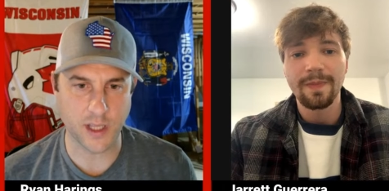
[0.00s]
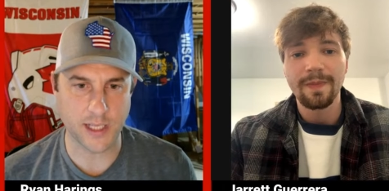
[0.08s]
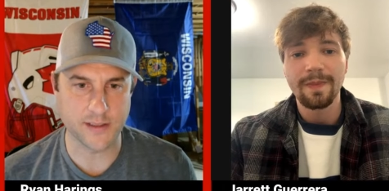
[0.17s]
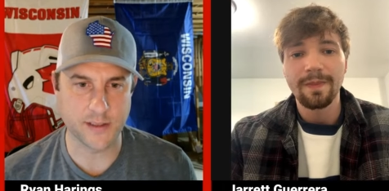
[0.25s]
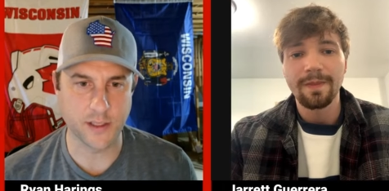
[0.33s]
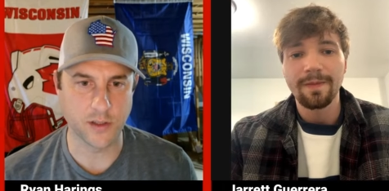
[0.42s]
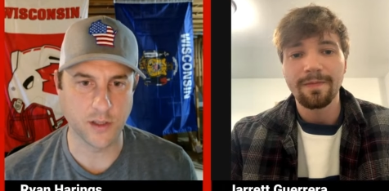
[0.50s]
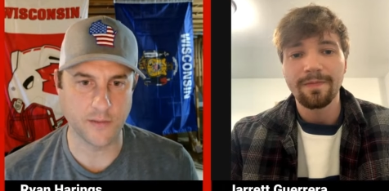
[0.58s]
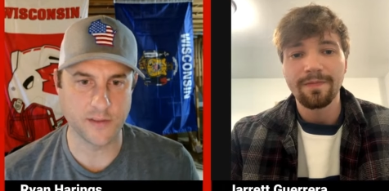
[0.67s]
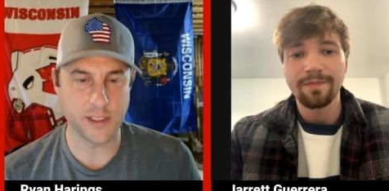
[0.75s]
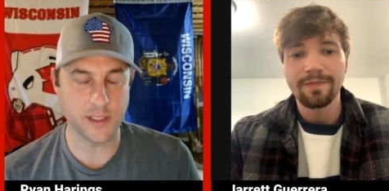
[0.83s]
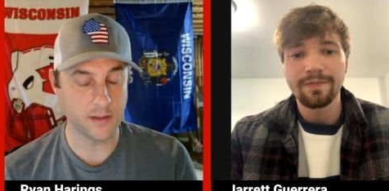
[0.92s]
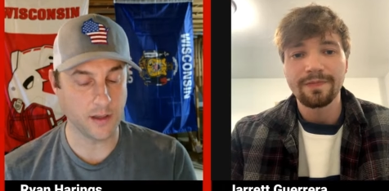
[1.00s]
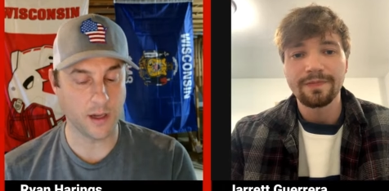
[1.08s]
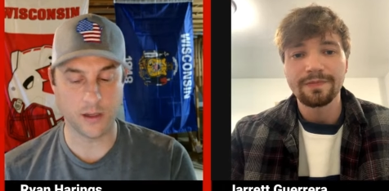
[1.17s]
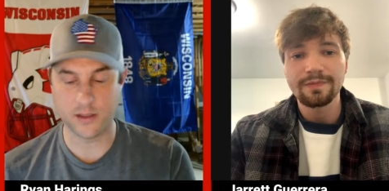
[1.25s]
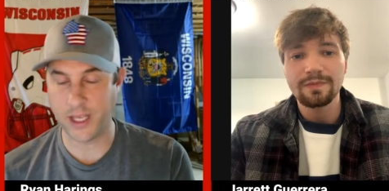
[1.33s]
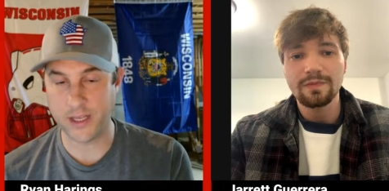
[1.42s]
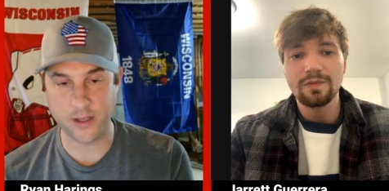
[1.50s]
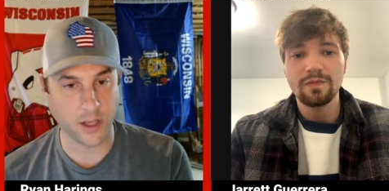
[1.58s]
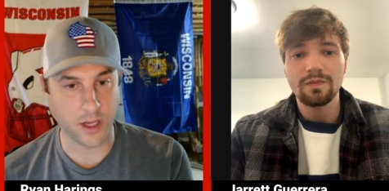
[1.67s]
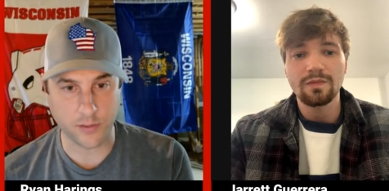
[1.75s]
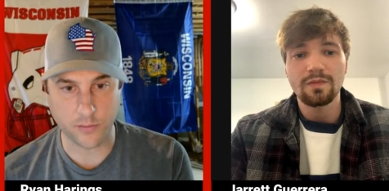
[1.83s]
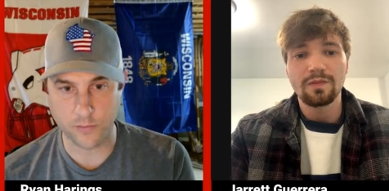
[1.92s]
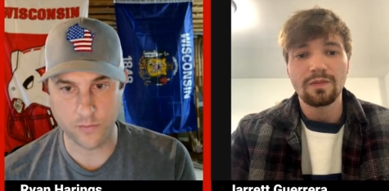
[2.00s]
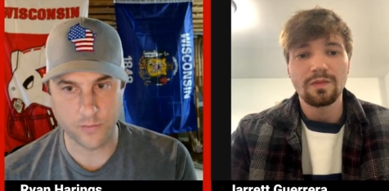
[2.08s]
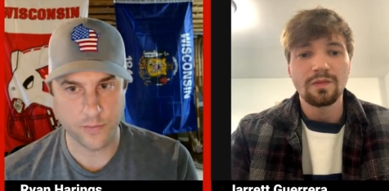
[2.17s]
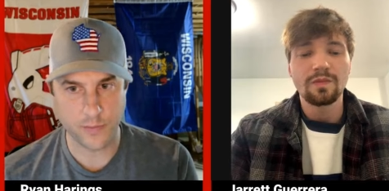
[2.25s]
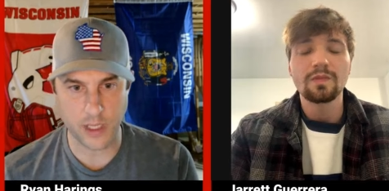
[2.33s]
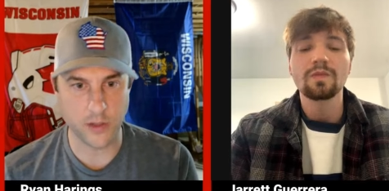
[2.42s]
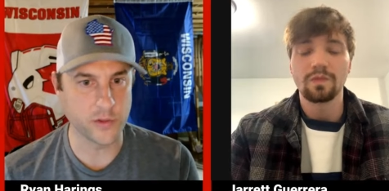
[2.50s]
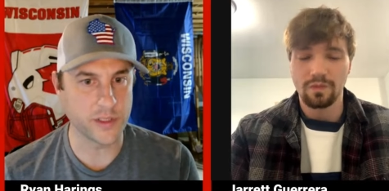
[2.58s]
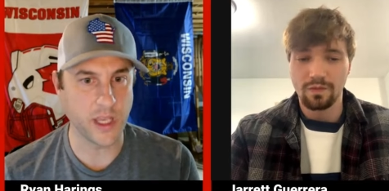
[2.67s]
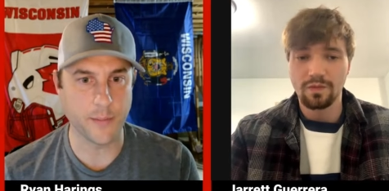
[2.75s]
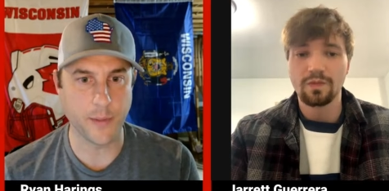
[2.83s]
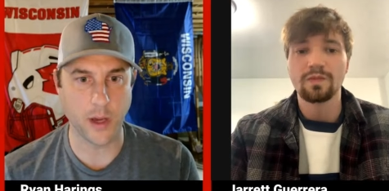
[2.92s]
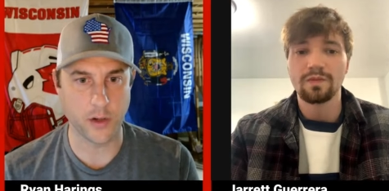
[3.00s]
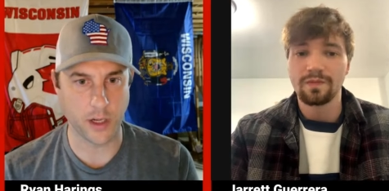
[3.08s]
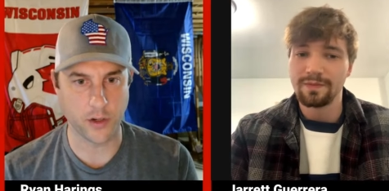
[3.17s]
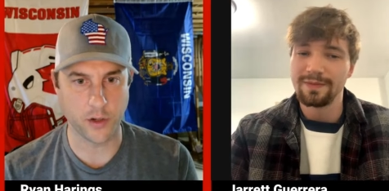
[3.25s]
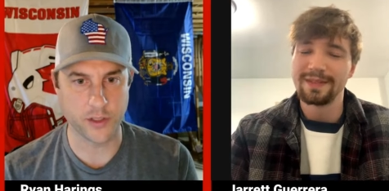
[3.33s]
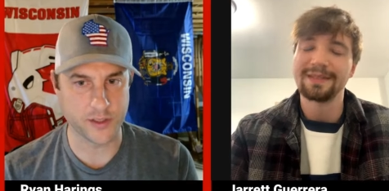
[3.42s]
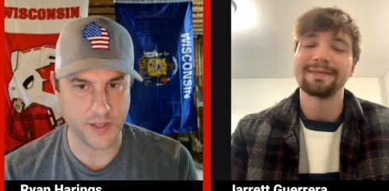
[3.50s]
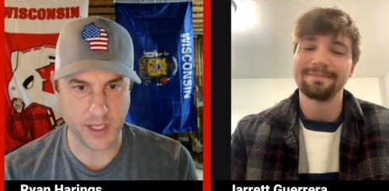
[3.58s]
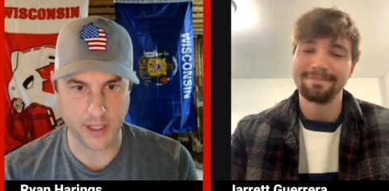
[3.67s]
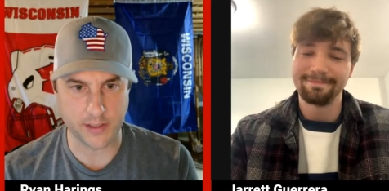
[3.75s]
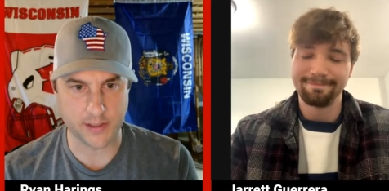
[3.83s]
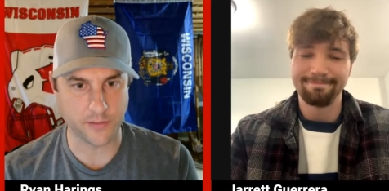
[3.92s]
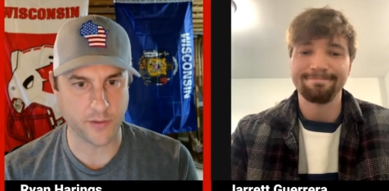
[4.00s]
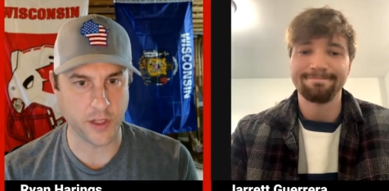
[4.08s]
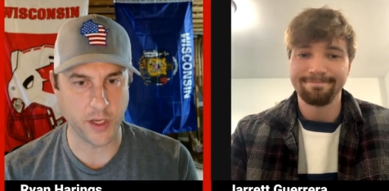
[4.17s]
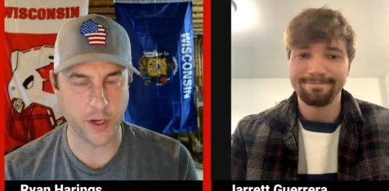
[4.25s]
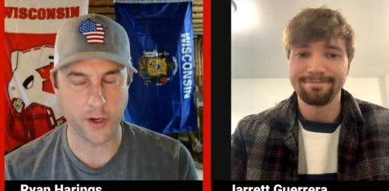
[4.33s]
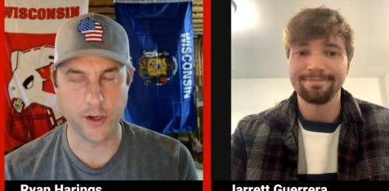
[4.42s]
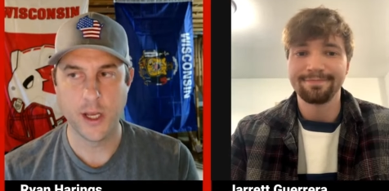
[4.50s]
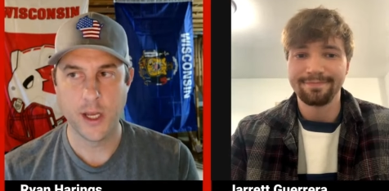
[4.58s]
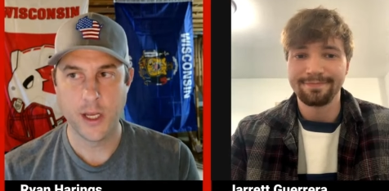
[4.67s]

Speaker 1: class still? Obviously, uh, Landon Locke, that news came out, uh, hurt his knee, he's out for the year.